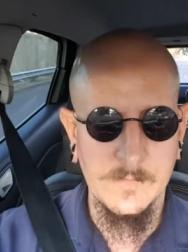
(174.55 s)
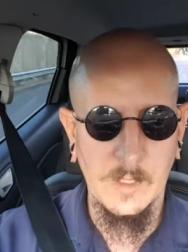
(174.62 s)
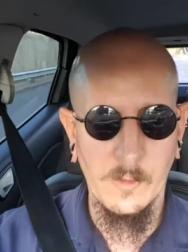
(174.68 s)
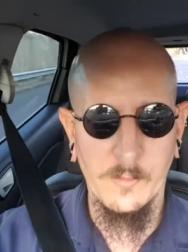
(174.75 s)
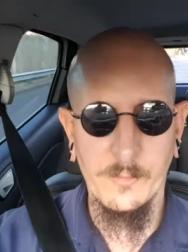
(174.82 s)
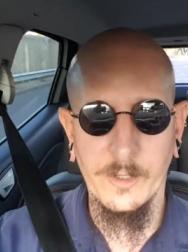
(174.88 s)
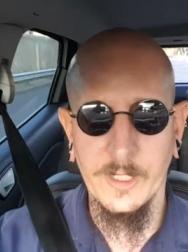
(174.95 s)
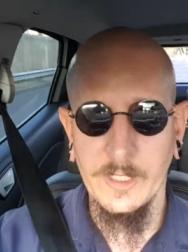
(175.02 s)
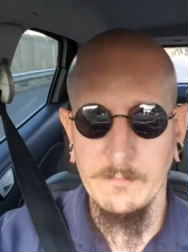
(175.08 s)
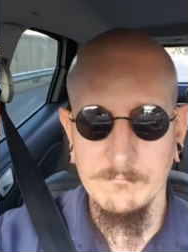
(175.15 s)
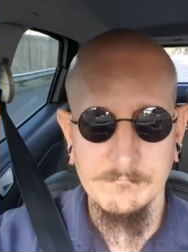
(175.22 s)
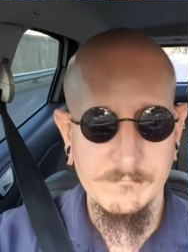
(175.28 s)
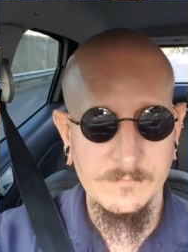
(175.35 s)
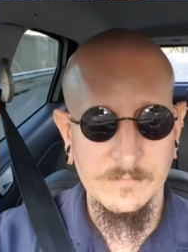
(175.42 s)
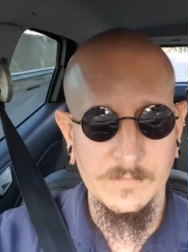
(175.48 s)
They were pretty,
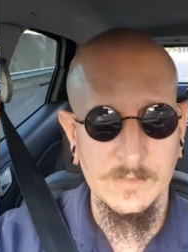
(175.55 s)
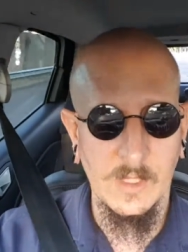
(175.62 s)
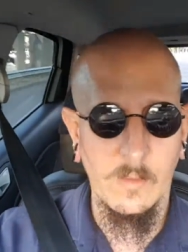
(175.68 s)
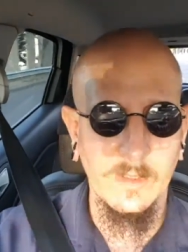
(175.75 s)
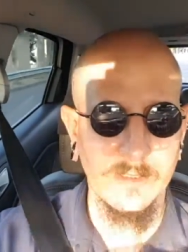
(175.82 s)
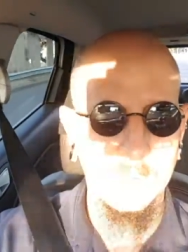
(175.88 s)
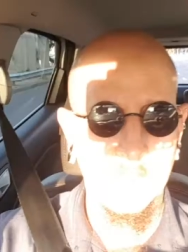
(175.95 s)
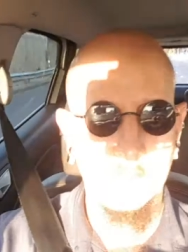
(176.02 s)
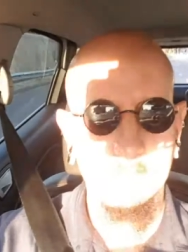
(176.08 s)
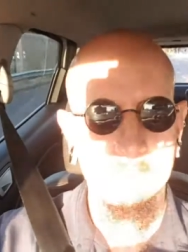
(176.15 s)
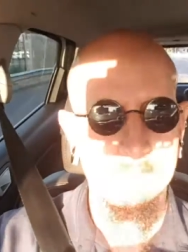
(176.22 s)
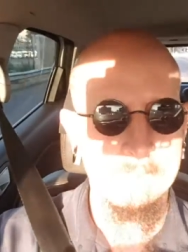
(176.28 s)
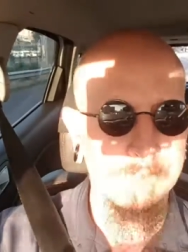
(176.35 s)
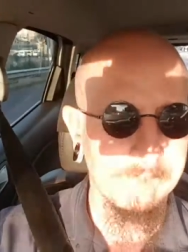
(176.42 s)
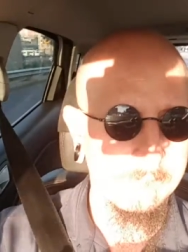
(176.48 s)
so I wanted them